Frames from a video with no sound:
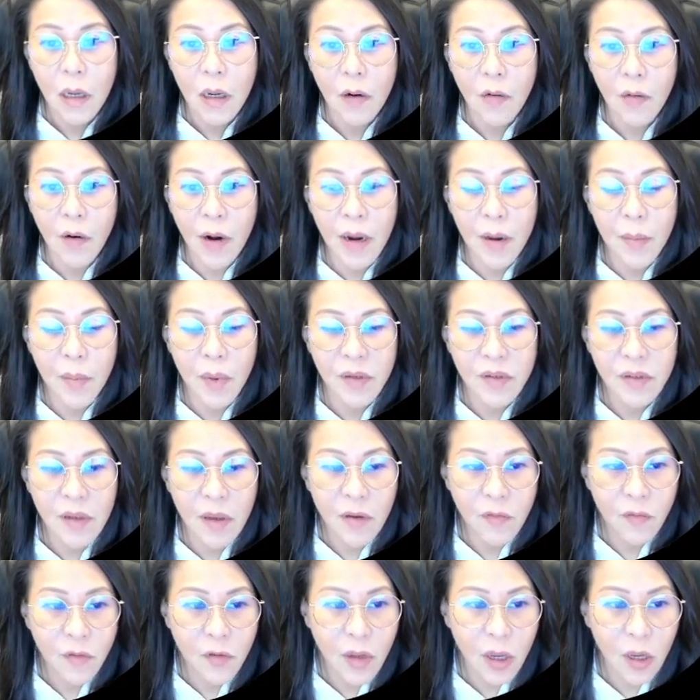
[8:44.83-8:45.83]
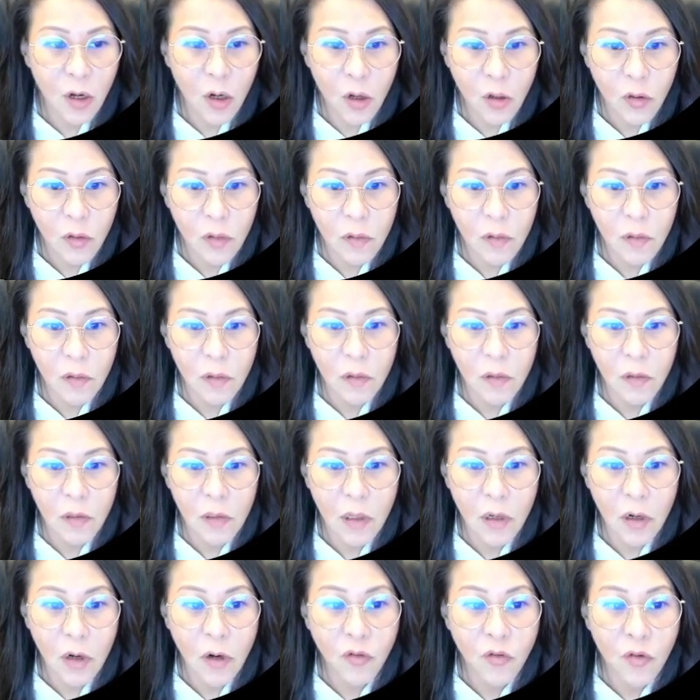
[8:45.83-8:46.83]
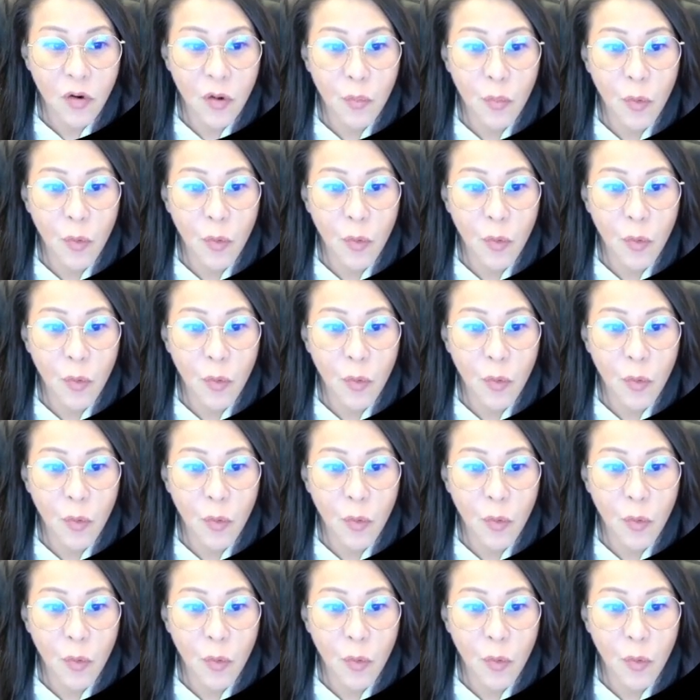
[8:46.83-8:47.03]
right but some of you cannot cannot trade